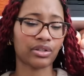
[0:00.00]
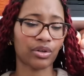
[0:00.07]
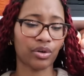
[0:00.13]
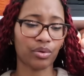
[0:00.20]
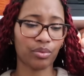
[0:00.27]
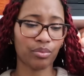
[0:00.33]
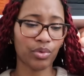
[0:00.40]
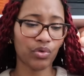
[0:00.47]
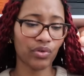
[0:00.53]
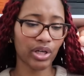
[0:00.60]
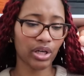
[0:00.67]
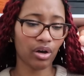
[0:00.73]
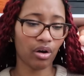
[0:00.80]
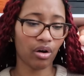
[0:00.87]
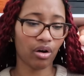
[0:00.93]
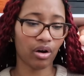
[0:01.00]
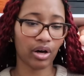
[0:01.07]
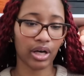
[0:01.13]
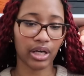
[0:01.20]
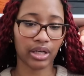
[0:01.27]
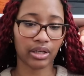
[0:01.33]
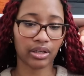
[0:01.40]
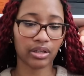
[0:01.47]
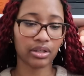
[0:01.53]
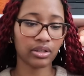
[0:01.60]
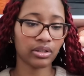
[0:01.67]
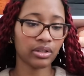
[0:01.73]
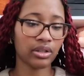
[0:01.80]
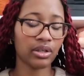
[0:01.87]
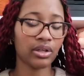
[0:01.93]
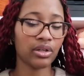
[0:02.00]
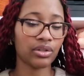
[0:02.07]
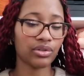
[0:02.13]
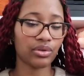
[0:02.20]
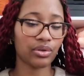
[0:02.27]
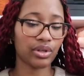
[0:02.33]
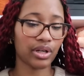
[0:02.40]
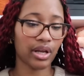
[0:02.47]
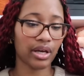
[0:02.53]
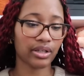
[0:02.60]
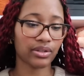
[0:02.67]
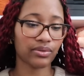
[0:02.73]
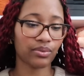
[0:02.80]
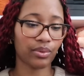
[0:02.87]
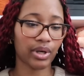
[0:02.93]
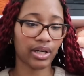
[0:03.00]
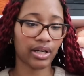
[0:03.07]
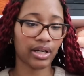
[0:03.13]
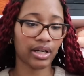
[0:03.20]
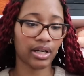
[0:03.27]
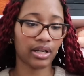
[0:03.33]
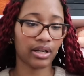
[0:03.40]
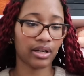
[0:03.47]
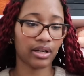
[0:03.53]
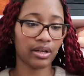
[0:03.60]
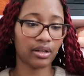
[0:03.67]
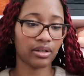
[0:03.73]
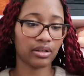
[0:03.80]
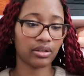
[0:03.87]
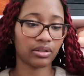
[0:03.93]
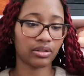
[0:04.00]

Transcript: So moving on to the next one.